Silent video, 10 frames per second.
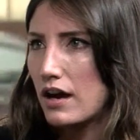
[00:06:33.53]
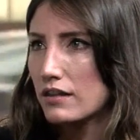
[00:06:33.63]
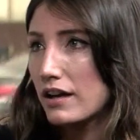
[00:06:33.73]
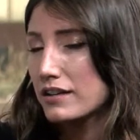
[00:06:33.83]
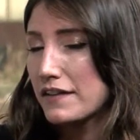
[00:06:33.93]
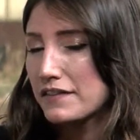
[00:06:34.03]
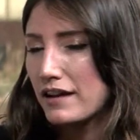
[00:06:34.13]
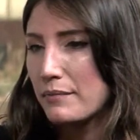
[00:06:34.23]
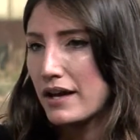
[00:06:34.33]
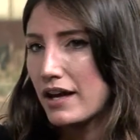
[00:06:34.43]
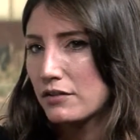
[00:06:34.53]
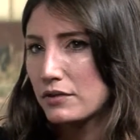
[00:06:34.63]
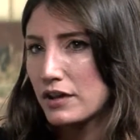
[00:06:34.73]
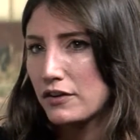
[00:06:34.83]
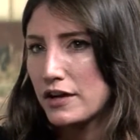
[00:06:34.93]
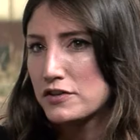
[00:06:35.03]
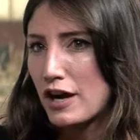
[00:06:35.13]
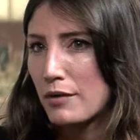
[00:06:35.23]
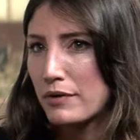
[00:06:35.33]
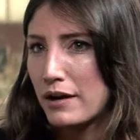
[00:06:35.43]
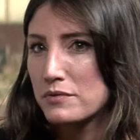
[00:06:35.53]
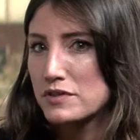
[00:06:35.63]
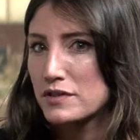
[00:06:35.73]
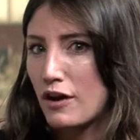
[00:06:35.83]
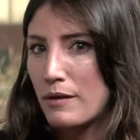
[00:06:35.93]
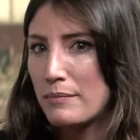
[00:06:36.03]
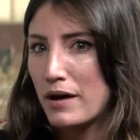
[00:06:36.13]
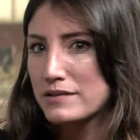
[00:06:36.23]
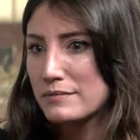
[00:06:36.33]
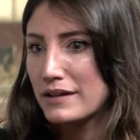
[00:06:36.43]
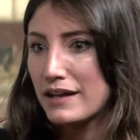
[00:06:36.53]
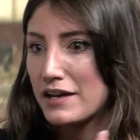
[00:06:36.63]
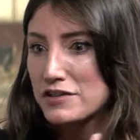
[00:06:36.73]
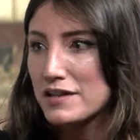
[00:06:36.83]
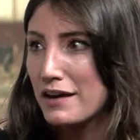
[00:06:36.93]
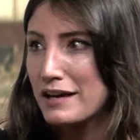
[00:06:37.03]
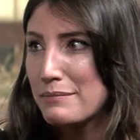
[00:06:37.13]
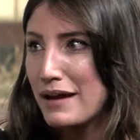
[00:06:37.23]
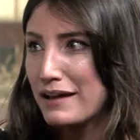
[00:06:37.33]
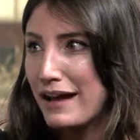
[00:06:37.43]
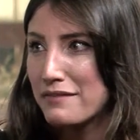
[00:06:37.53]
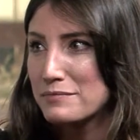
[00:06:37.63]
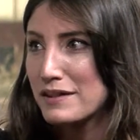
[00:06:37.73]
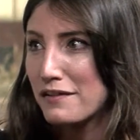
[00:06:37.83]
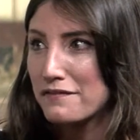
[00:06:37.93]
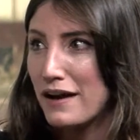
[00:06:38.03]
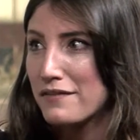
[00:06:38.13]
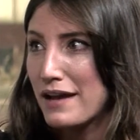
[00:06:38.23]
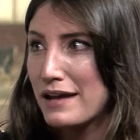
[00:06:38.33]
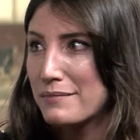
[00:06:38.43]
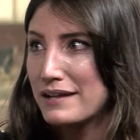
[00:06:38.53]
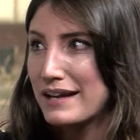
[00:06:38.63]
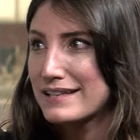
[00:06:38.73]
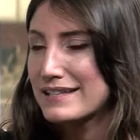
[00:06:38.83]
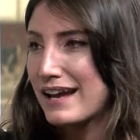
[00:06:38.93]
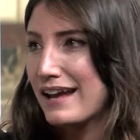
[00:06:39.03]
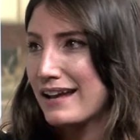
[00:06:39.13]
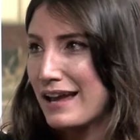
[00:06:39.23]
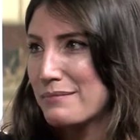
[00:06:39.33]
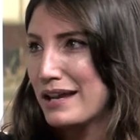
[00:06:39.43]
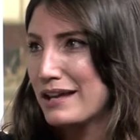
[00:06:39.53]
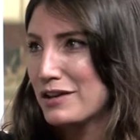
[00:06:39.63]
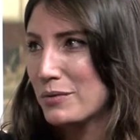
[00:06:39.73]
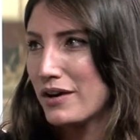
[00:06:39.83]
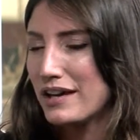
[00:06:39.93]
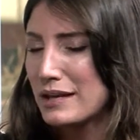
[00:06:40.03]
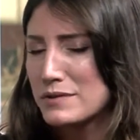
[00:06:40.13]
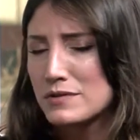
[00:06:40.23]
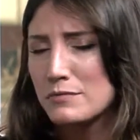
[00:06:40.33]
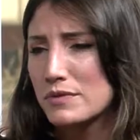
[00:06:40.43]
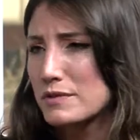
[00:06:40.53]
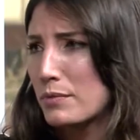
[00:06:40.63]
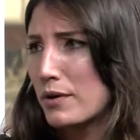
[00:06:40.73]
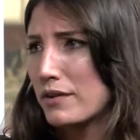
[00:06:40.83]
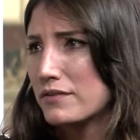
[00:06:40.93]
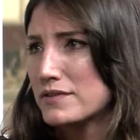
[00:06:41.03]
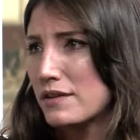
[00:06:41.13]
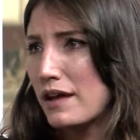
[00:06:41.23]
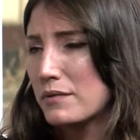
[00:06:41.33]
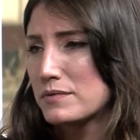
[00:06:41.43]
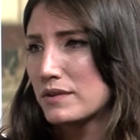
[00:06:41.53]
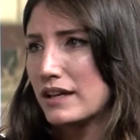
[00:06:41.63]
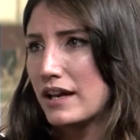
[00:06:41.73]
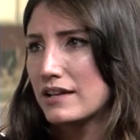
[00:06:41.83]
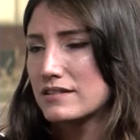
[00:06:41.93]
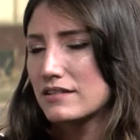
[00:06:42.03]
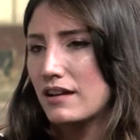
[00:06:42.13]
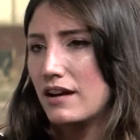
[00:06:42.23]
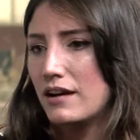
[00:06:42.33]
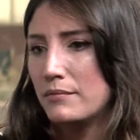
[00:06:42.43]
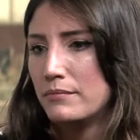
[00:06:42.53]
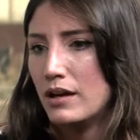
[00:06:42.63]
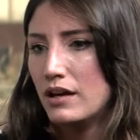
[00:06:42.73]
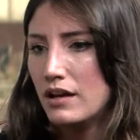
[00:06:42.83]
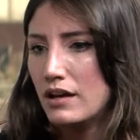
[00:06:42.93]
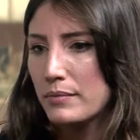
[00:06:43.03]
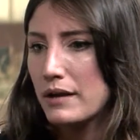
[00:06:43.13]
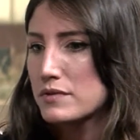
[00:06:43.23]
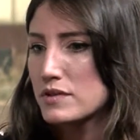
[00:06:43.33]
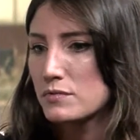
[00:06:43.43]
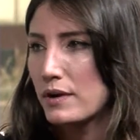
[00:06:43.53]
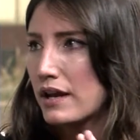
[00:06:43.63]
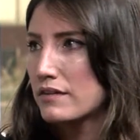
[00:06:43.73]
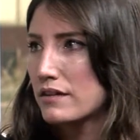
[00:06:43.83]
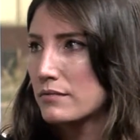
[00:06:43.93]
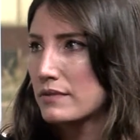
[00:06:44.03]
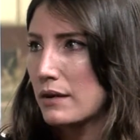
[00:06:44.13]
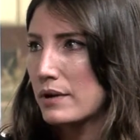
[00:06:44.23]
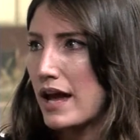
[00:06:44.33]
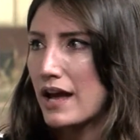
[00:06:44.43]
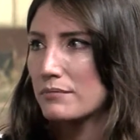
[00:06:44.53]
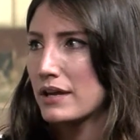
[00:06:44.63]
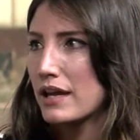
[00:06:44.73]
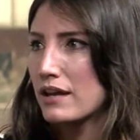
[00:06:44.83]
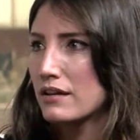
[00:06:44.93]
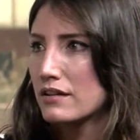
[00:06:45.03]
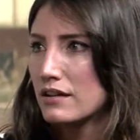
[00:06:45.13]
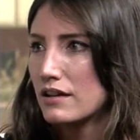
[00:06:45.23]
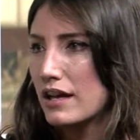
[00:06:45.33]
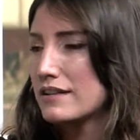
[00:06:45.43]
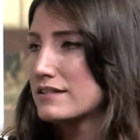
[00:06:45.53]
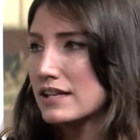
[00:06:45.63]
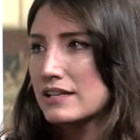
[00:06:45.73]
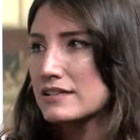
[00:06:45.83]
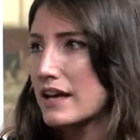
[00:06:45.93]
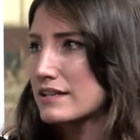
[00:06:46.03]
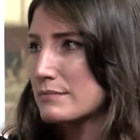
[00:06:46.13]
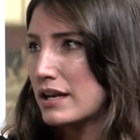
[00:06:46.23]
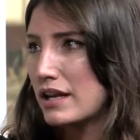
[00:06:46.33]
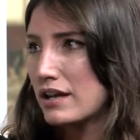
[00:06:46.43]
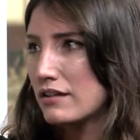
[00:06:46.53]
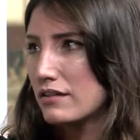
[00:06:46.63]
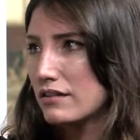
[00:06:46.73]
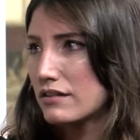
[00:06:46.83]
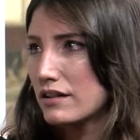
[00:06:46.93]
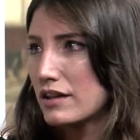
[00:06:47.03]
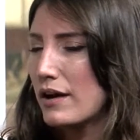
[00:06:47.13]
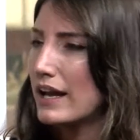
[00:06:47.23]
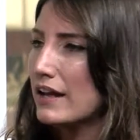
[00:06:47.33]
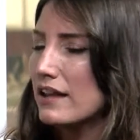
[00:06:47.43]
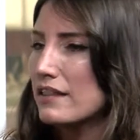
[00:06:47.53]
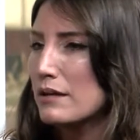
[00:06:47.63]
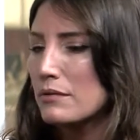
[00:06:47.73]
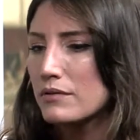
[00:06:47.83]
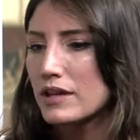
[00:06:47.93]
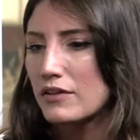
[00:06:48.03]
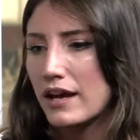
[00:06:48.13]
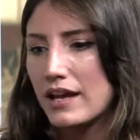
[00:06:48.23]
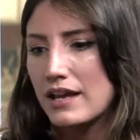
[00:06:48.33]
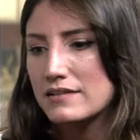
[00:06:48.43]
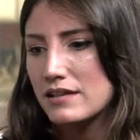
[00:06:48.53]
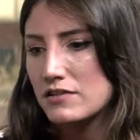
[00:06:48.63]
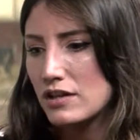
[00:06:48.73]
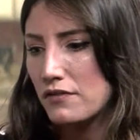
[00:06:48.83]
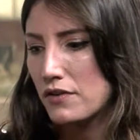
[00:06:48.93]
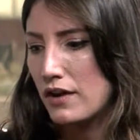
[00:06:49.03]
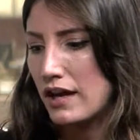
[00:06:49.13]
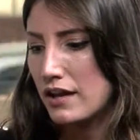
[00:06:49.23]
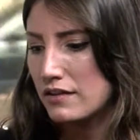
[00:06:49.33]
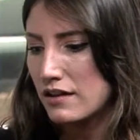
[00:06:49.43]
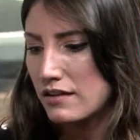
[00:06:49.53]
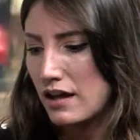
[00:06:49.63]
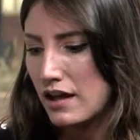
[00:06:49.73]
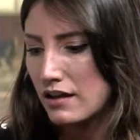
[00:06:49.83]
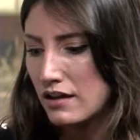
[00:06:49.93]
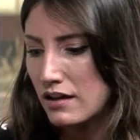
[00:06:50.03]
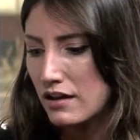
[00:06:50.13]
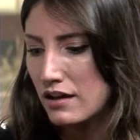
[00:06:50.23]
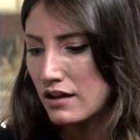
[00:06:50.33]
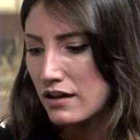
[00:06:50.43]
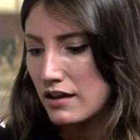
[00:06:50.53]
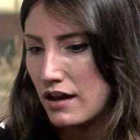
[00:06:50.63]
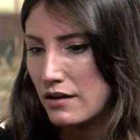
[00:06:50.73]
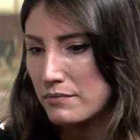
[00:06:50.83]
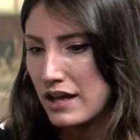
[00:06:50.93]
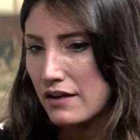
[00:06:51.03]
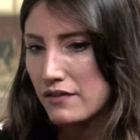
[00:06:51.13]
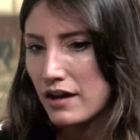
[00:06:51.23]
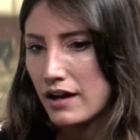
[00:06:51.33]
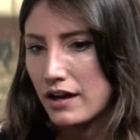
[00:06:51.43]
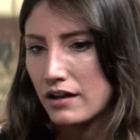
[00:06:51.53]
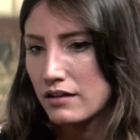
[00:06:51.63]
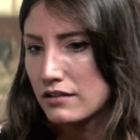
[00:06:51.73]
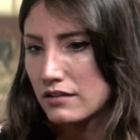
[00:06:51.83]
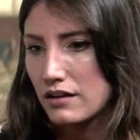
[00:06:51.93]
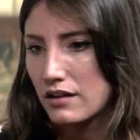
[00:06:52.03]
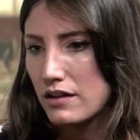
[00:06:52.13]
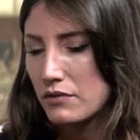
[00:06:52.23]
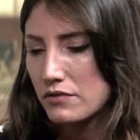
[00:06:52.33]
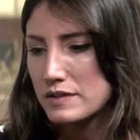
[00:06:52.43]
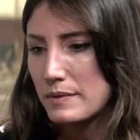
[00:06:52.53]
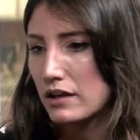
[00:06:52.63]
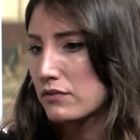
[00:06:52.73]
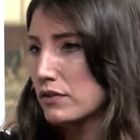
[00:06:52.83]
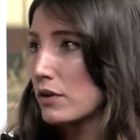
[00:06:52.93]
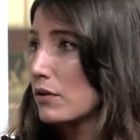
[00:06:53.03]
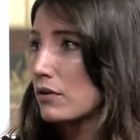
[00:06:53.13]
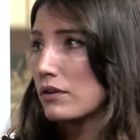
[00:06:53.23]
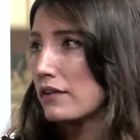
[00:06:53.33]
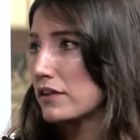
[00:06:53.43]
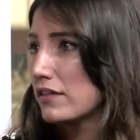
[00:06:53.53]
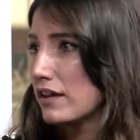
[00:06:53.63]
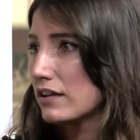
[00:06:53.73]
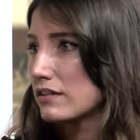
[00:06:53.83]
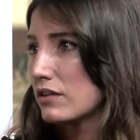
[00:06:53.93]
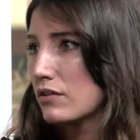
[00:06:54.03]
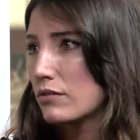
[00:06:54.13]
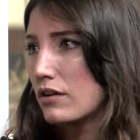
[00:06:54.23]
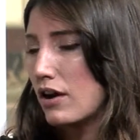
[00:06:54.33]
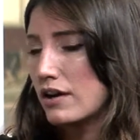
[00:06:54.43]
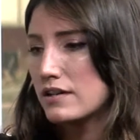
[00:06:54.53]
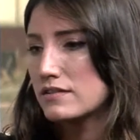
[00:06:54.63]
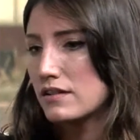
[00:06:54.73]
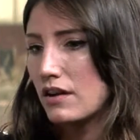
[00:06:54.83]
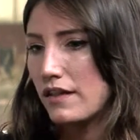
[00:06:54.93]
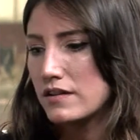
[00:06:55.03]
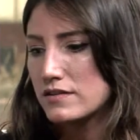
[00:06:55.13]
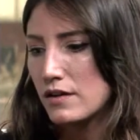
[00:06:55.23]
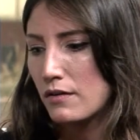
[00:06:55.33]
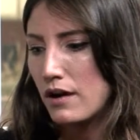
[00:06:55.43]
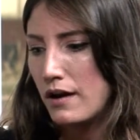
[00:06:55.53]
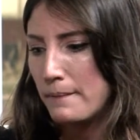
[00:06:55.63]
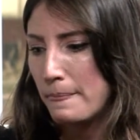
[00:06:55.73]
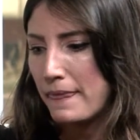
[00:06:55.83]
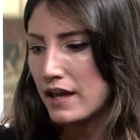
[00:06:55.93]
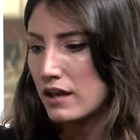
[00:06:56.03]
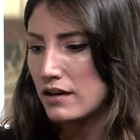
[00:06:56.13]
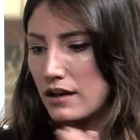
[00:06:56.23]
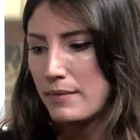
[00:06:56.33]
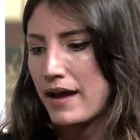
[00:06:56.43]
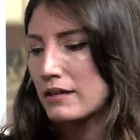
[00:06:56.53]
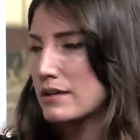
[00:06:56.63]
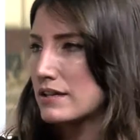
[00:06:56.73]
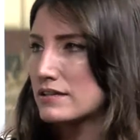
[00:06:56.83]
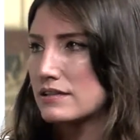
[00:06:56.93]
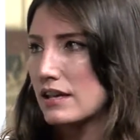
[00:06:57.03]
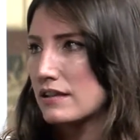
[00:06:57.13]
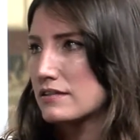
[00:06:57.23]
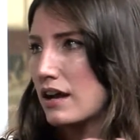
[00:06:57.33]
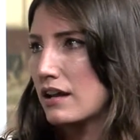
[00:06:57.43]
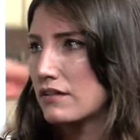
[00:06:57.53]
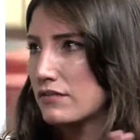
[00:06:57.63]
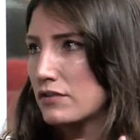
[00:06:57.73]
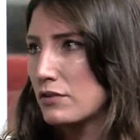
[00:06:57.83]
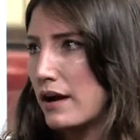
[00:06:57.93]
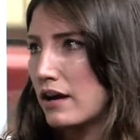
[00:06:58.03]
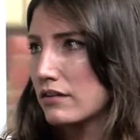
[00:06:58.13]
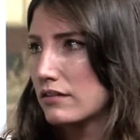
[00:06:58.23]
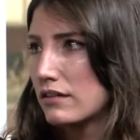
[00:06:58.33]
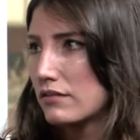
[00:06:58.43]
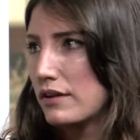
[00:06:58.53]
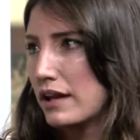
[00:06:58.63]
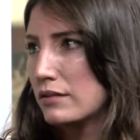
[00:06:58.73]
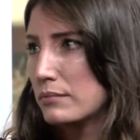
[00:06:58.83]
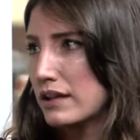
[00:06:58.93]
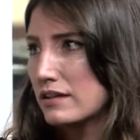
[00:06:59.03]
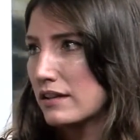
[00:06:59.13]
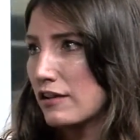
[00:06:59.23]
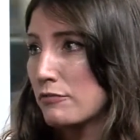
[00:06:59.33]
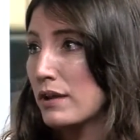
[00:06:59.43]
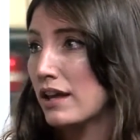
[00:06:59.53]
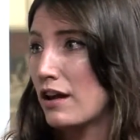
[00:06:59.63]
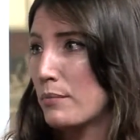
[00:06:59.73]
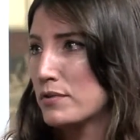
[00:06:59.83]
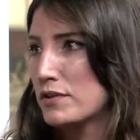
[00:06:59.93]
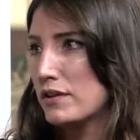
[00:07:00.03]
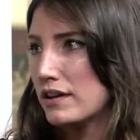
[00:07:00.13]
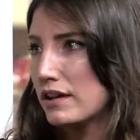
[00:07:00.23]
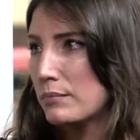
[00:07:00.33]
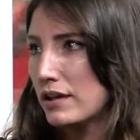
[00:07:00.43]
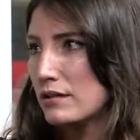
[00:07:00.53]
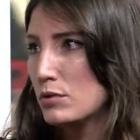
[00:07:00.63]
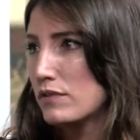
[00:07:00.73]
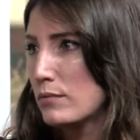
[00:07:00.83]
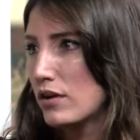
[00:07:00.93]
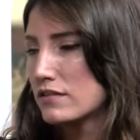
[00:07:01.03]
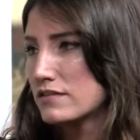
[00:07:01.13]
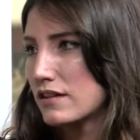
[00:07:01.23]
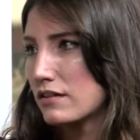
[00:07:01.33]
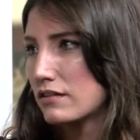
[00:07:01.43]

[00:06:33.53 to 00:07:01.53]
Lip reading: Luckily at the time I had a really great job where I would just call my boss and be like, I just got an email, I have to be there at 5 a.m. the next day, I can't make it into work, and he was super supportive, so that was really nice. But yeah, it was just random. They would add me in scenes last minute or, you know, and they were really great. Casey and Jeff are great. I think they have a high level of respect for local mm-hmm. artists and all that. So they ended up adding me in scenes kind of throughout randomly to give me an opportunity to be in the movie more. So